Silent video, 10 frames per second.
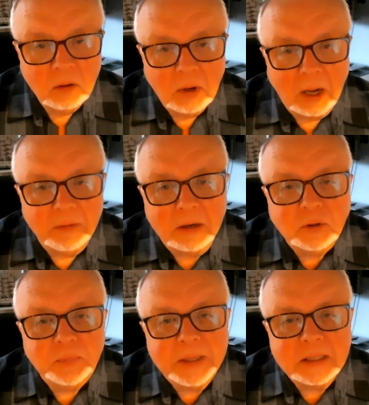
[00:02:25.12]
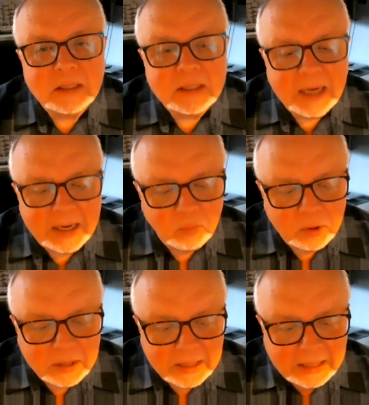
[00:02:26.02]
While those men stayed
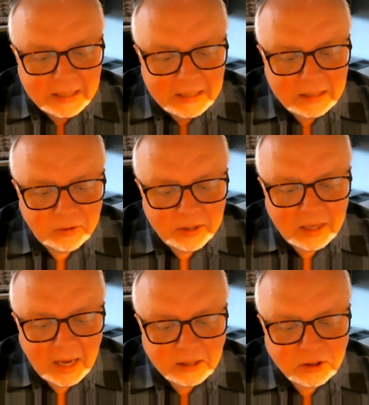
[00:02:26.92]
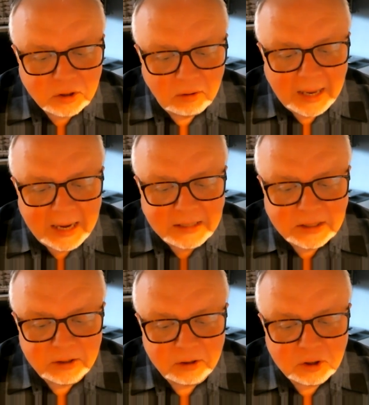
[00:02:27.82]
within theological
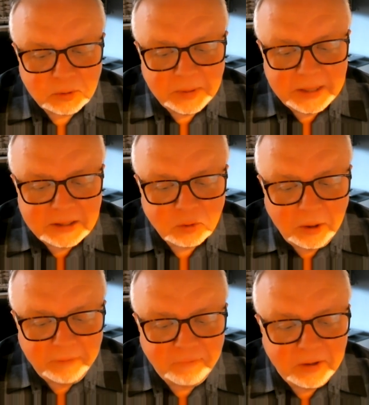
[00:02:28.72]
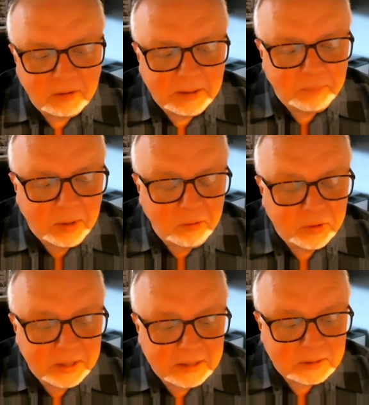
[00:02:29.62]
lines in their speech, Whitefield, in
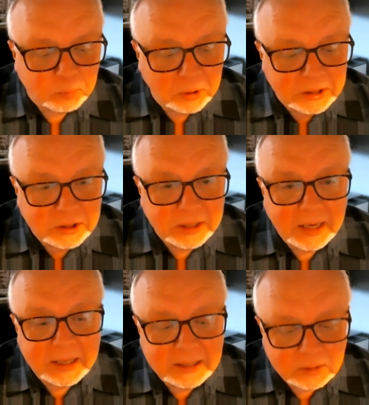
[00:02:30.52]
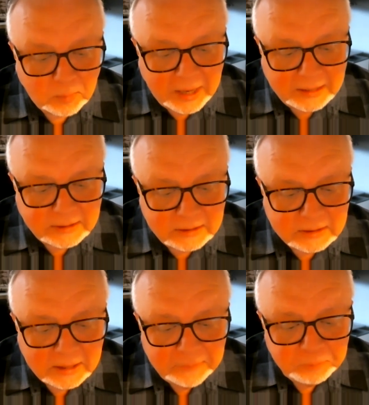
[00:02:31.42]
both his preaching and his
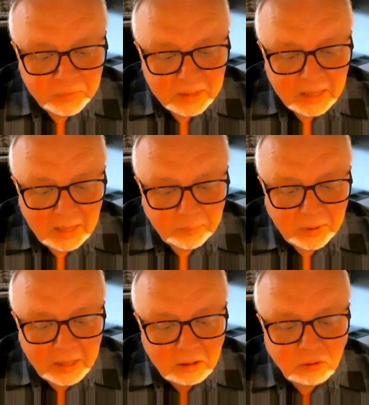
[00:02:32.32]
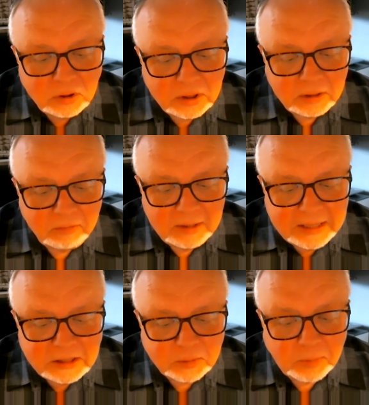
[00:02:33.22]
praxis, opposed the
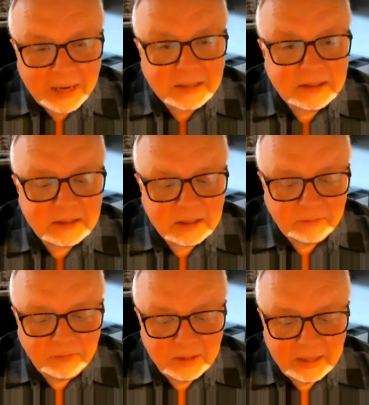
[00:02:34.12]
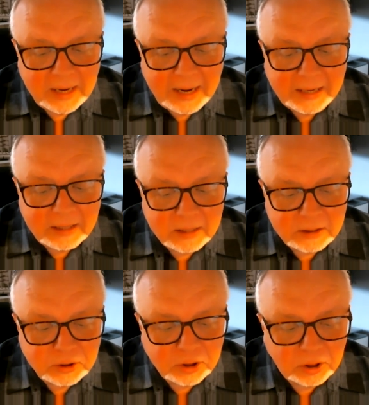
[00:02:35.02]
religious practices of the
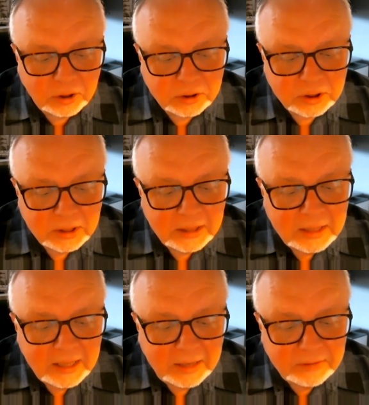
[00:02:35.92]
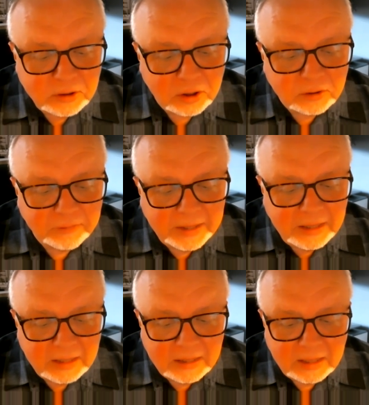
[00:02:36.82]
Anglican Church, and the Church of
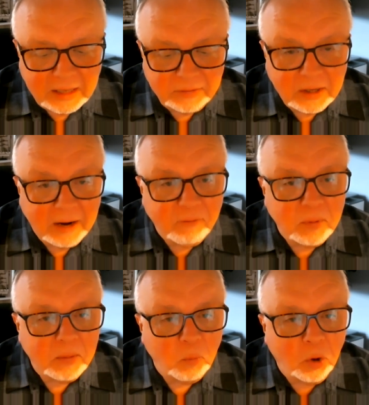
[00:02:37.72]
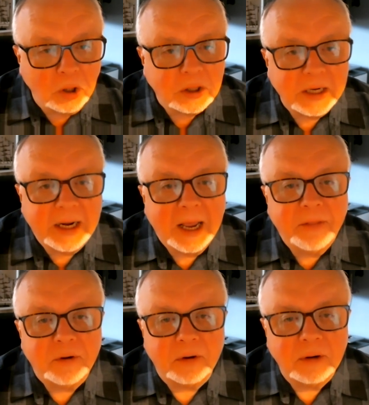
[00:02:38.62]
England and the government worked
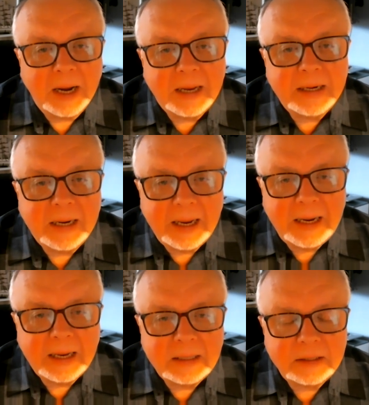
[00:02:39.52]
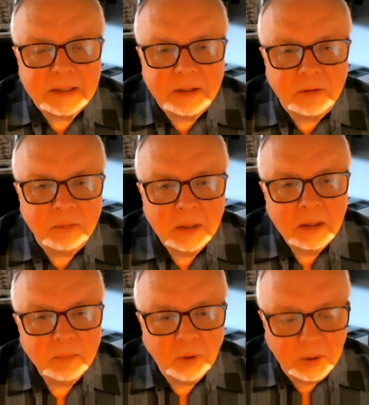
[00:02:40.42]
together hand in hand to
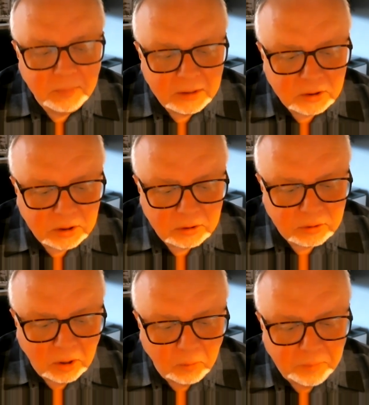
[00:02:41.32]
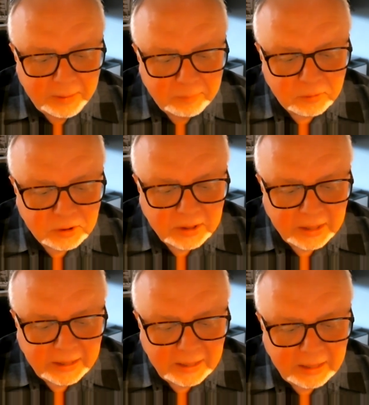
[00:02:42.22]
pretty much control people's
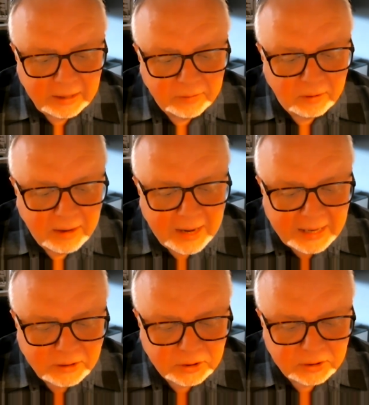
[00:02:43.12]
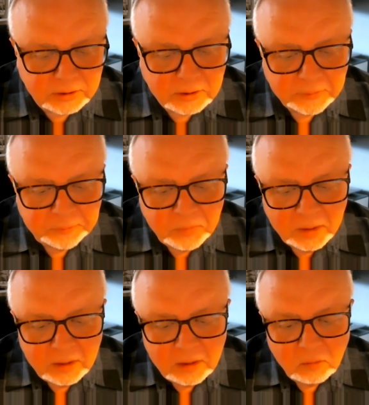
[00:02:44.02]
thinking and their actions.
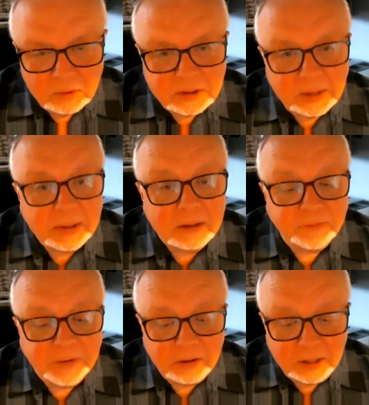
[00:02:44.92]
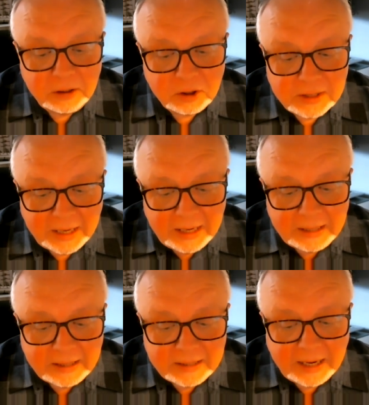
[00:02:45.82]
We sometimes fail to
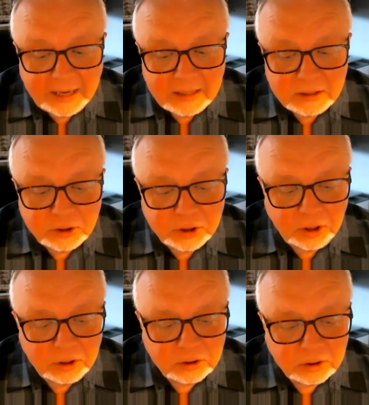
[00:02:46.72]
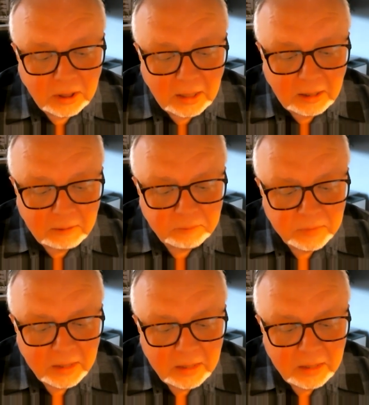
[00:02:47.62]
understand that the Anglican Church had